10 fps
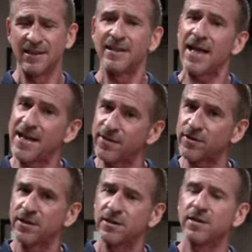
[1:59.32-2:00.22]
And then
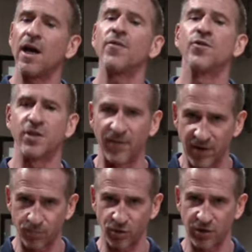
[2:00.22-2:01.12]
there's the other
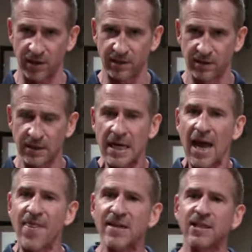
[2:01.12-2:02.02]
70%.
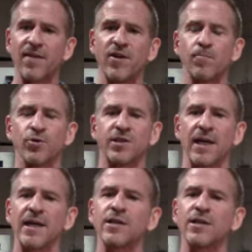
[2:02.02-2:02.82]
And that 70%,